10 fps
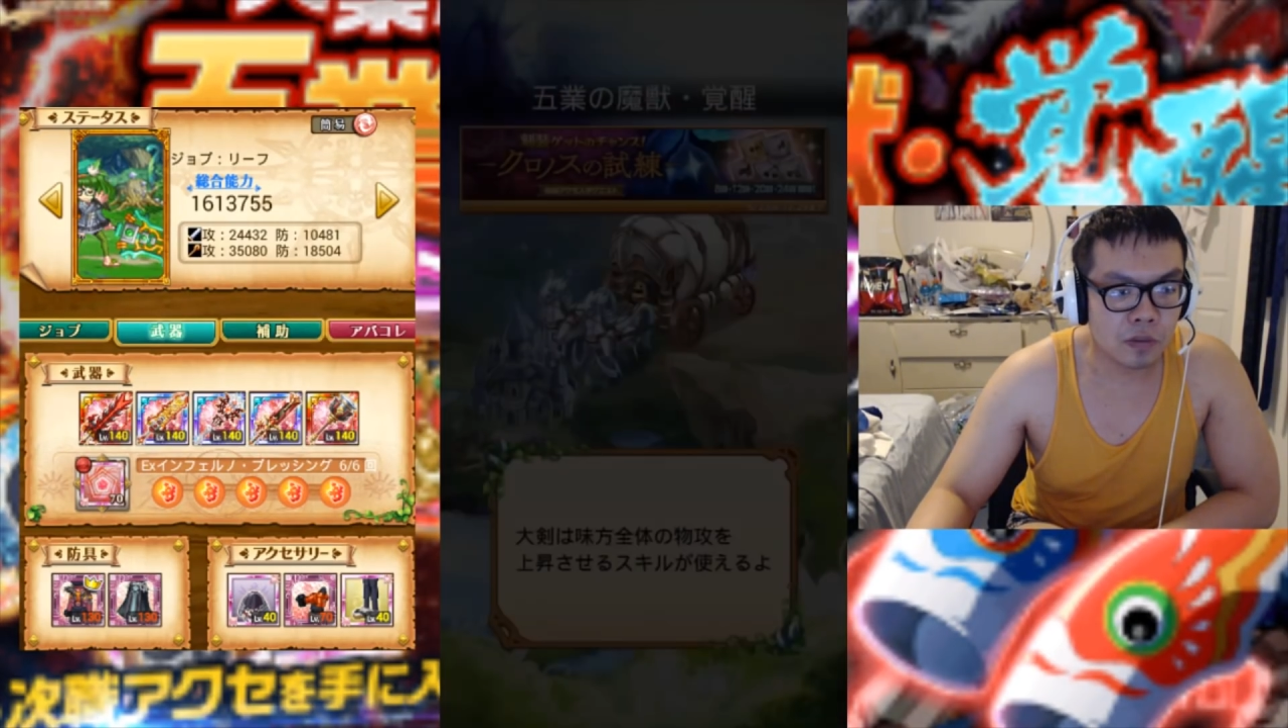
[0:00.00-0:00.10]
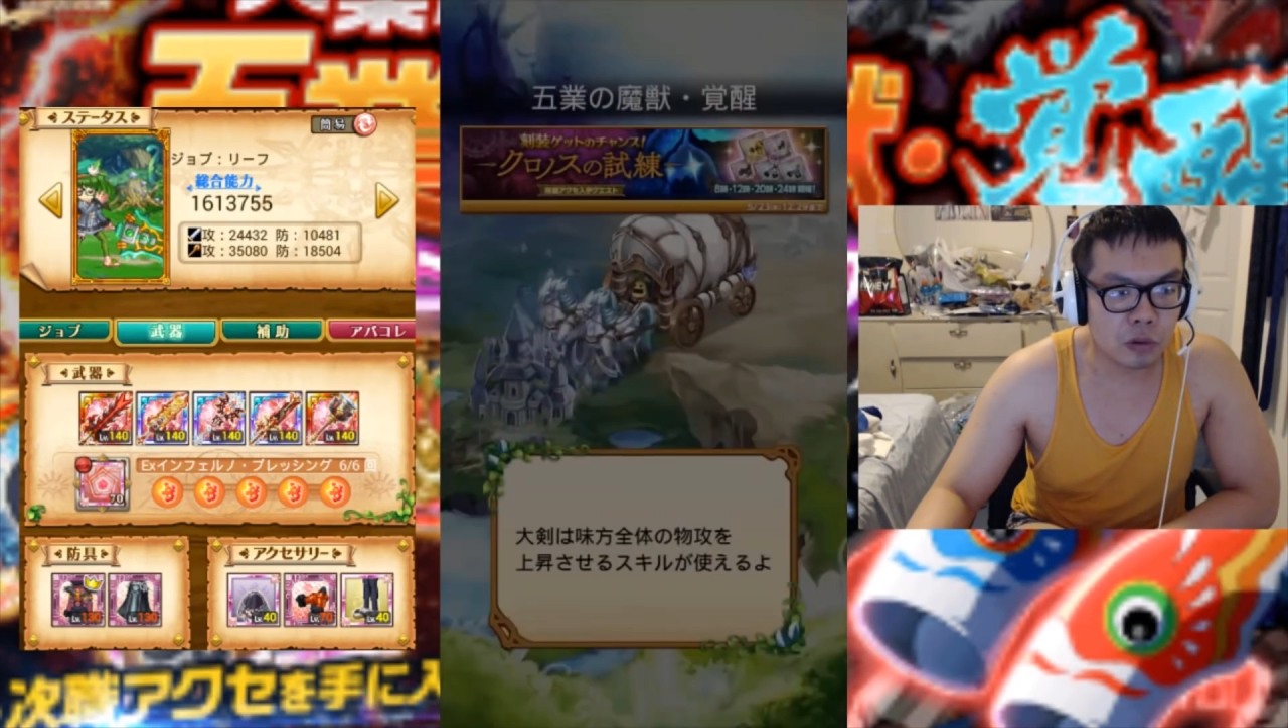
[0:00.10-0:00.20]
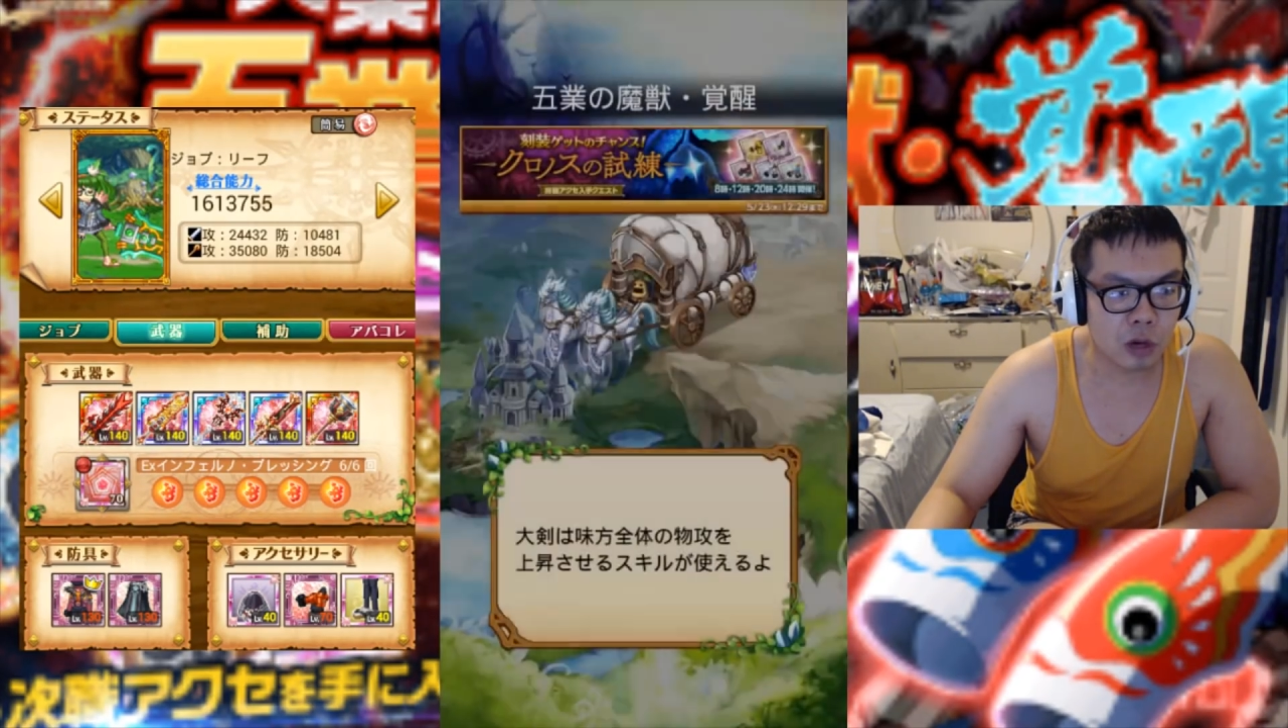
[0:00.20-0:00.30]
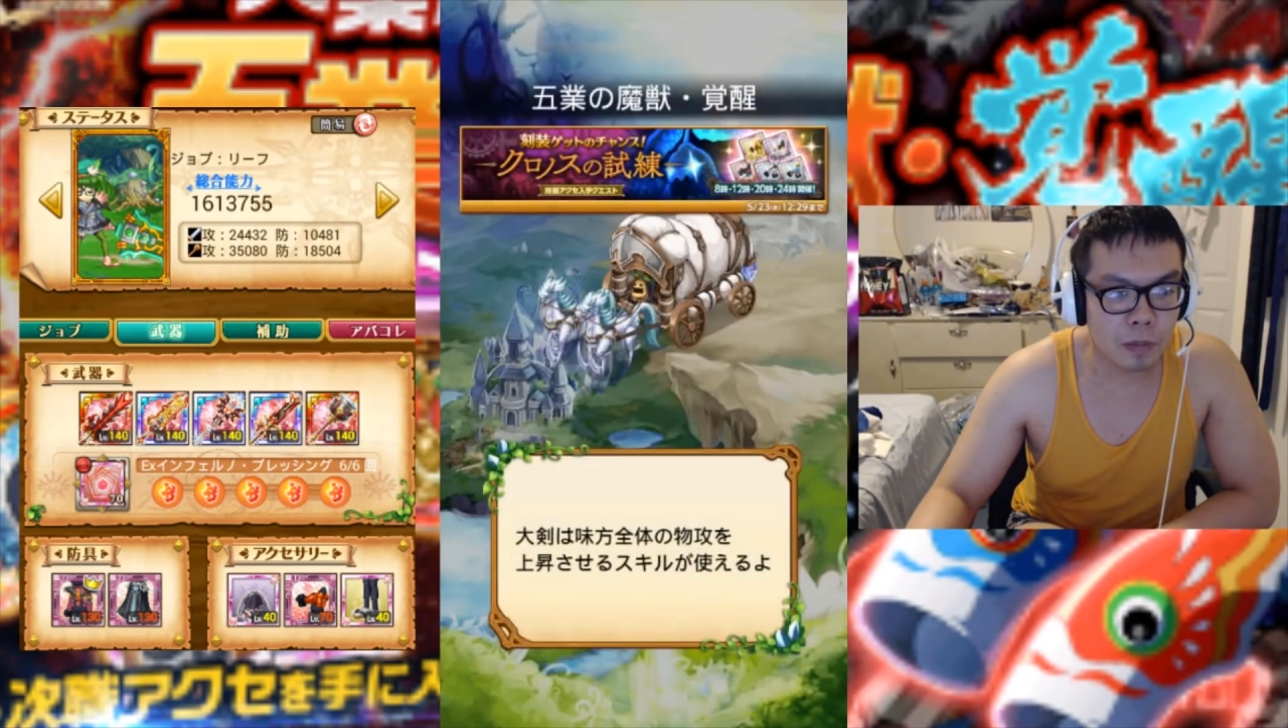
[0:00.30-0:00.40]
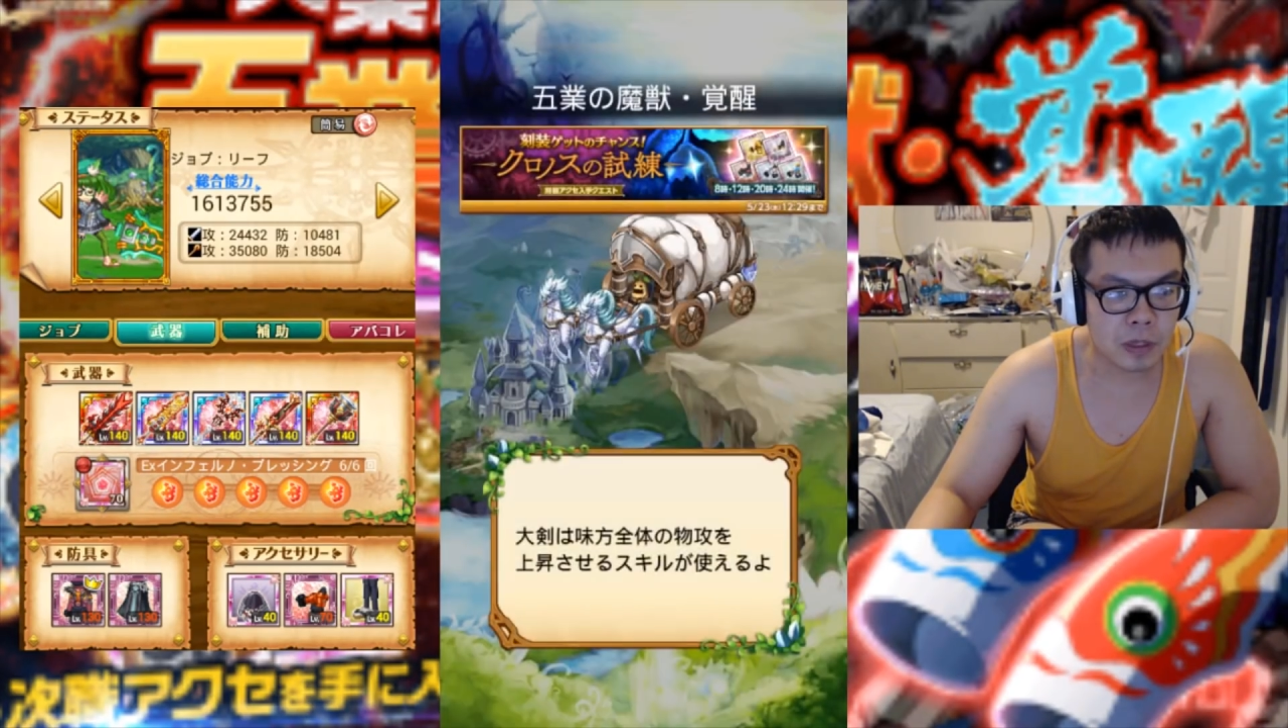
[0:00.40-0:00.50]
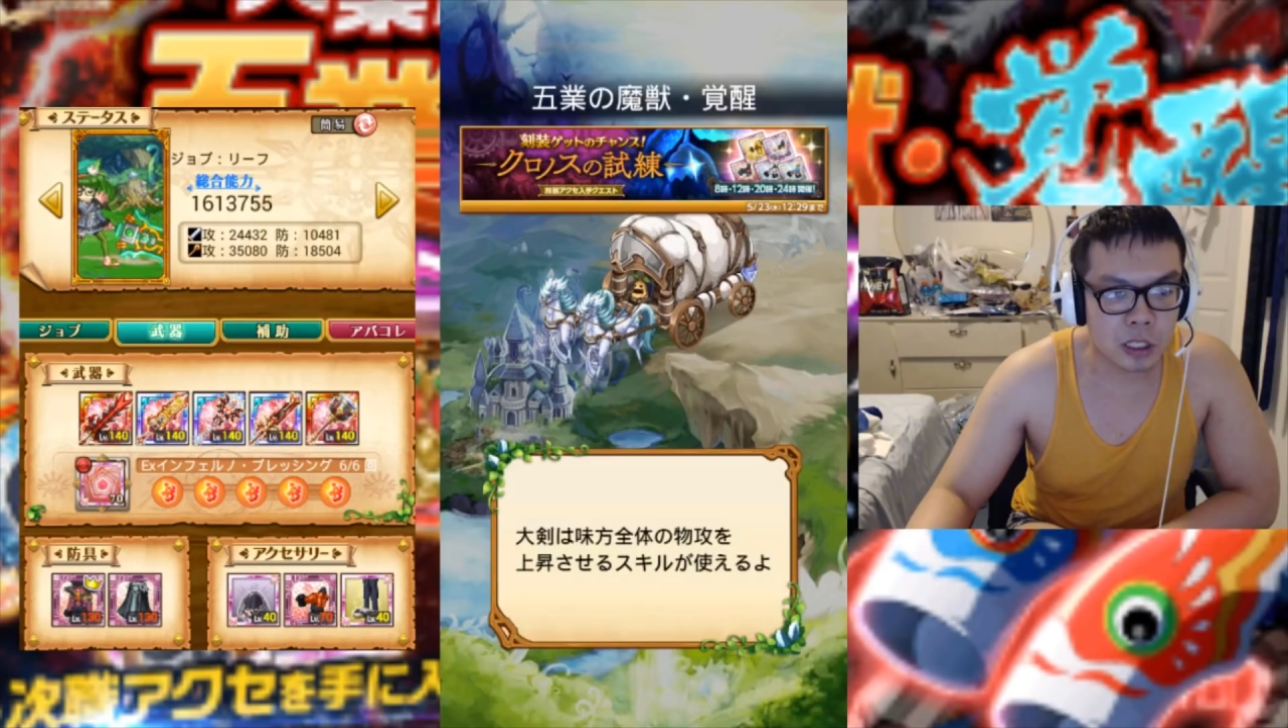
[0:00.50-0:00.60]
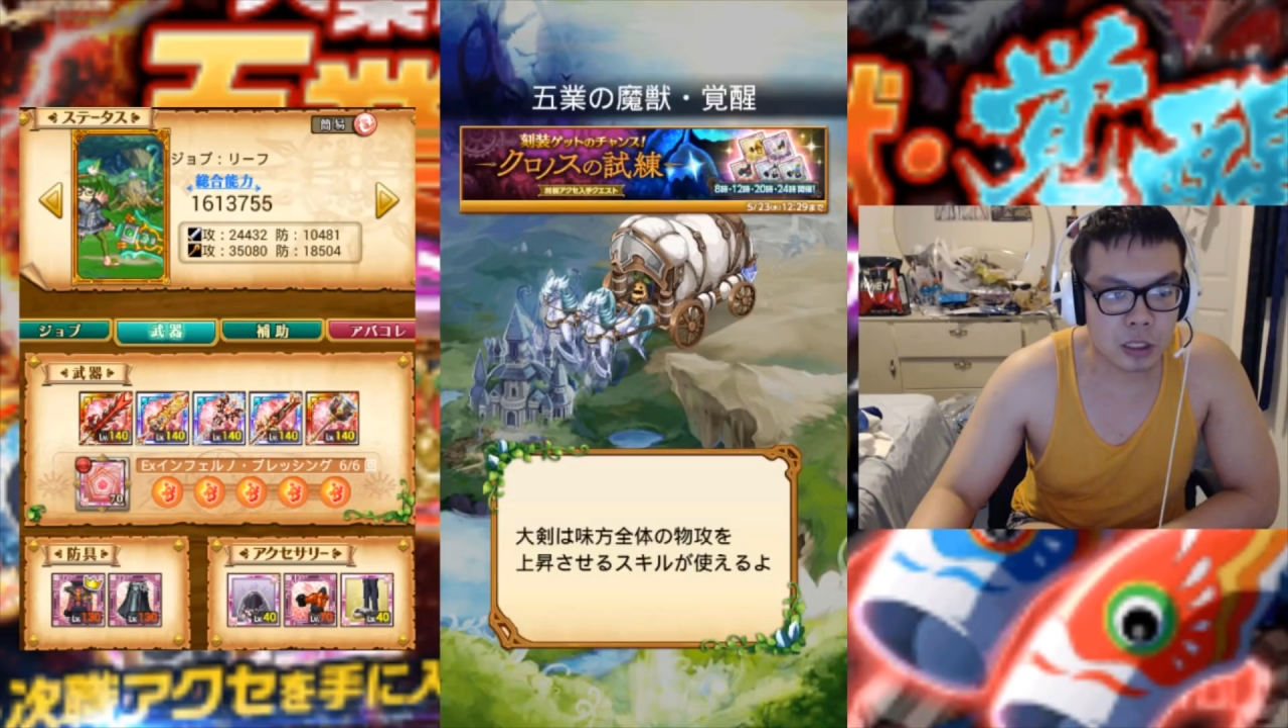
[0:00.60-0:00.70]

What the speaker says: 4 weapons